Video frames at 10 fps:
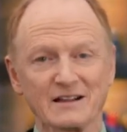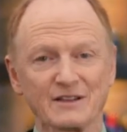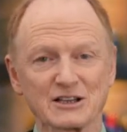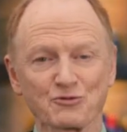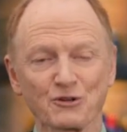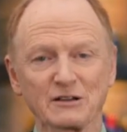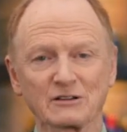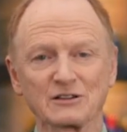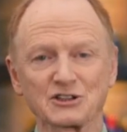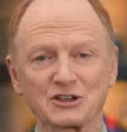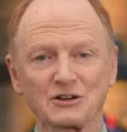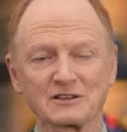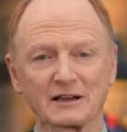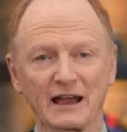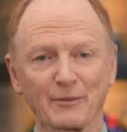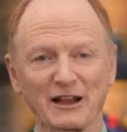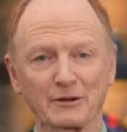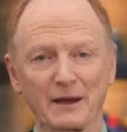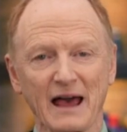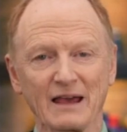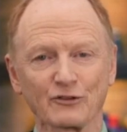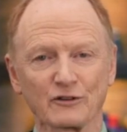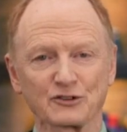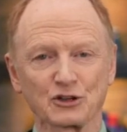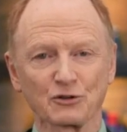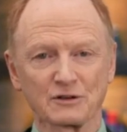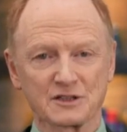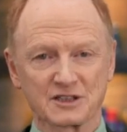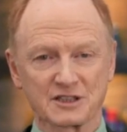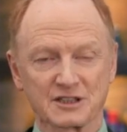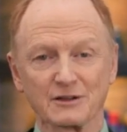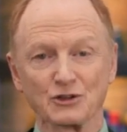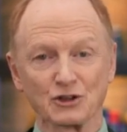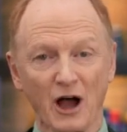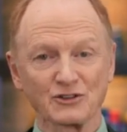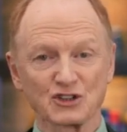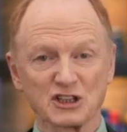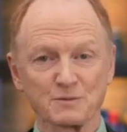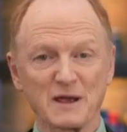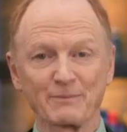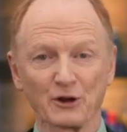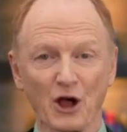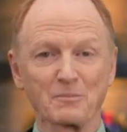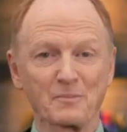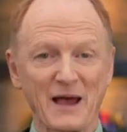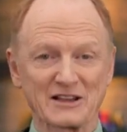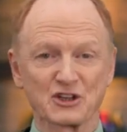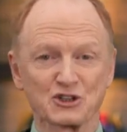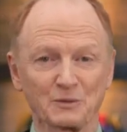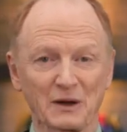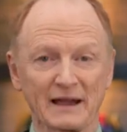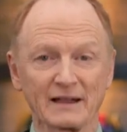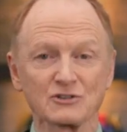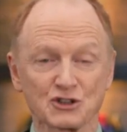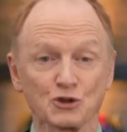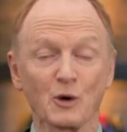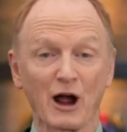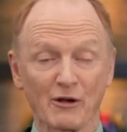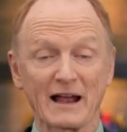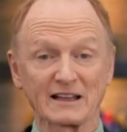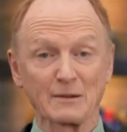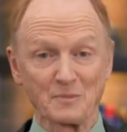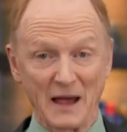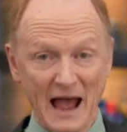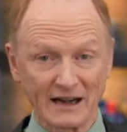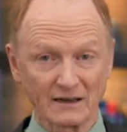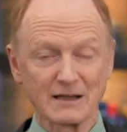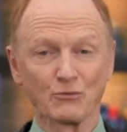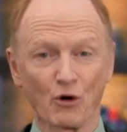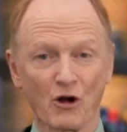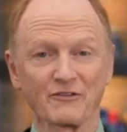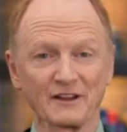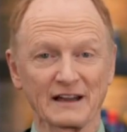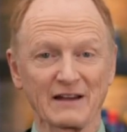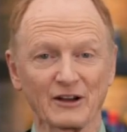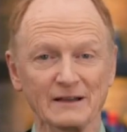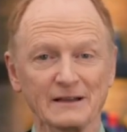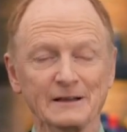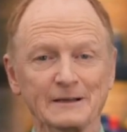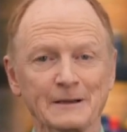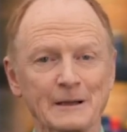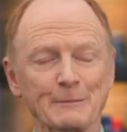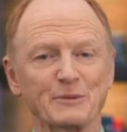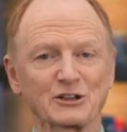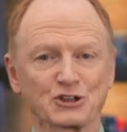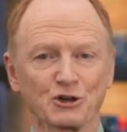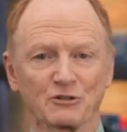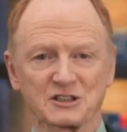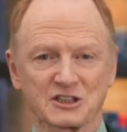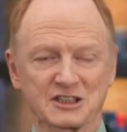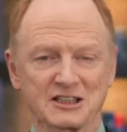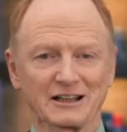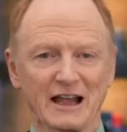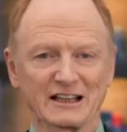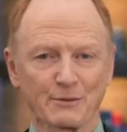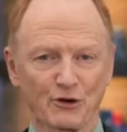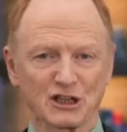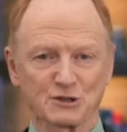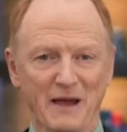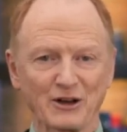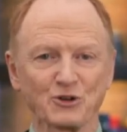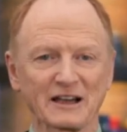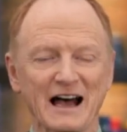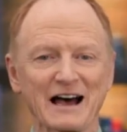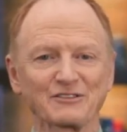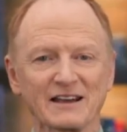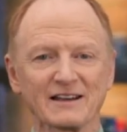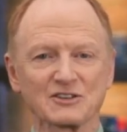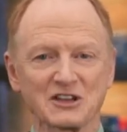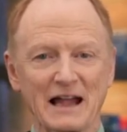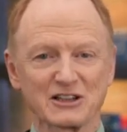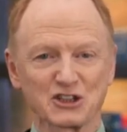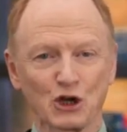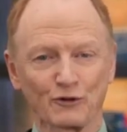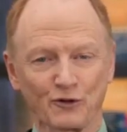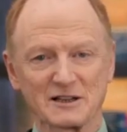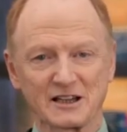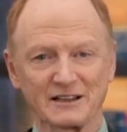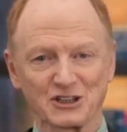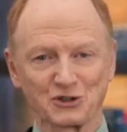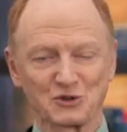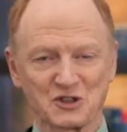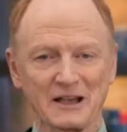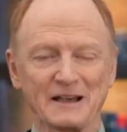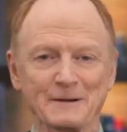There's real concern today about the behavior of tourists, not just people on passenger planes who are acting badly more often than ever, but tourists like the British man who carved his and his girlfriend's initials